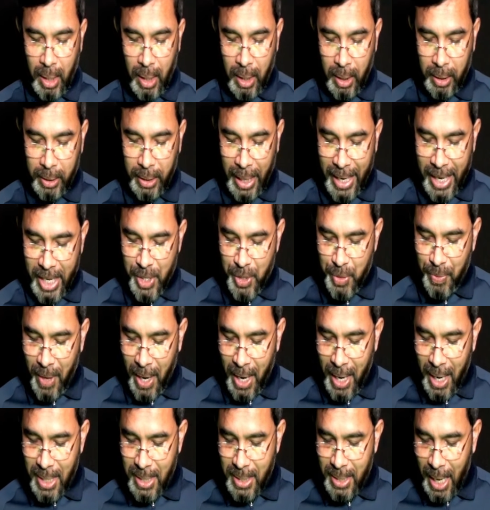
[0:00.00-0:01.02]
the sphere
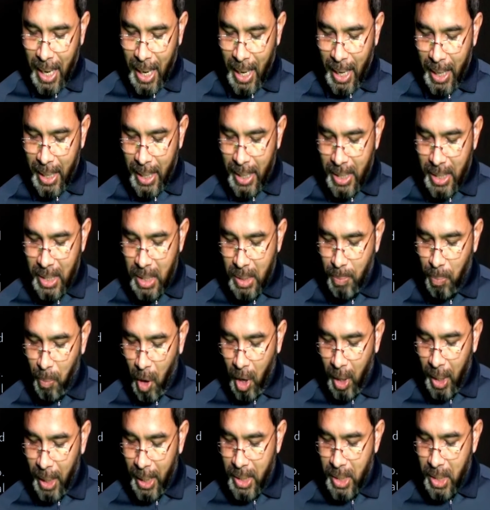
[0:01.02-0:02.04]
has the
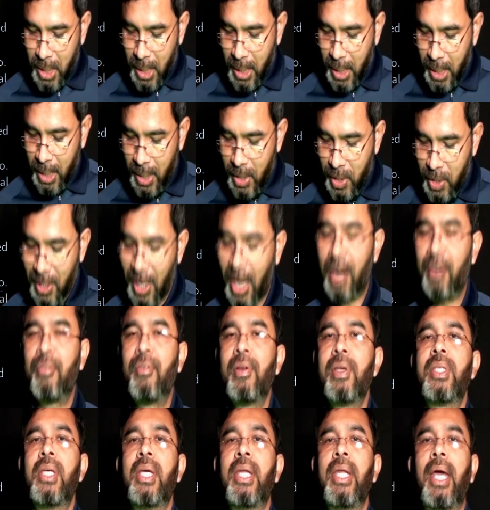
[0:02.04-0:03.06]
smallest
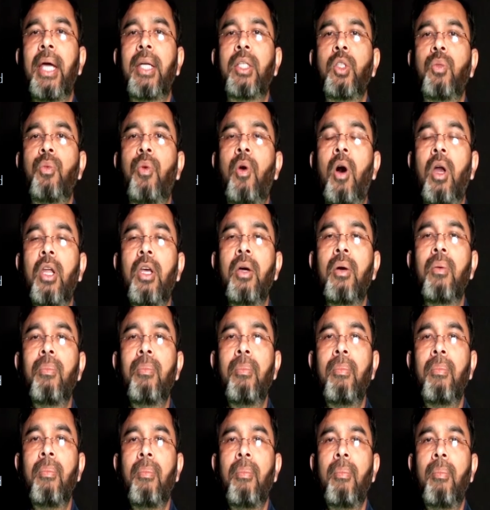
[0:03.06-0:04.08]
surface area to volume
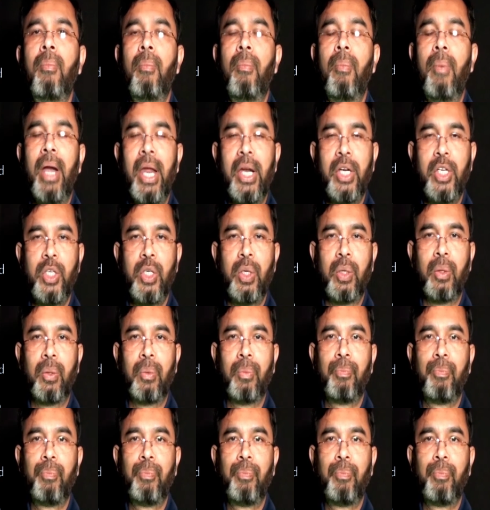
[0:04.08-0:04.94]
ratio.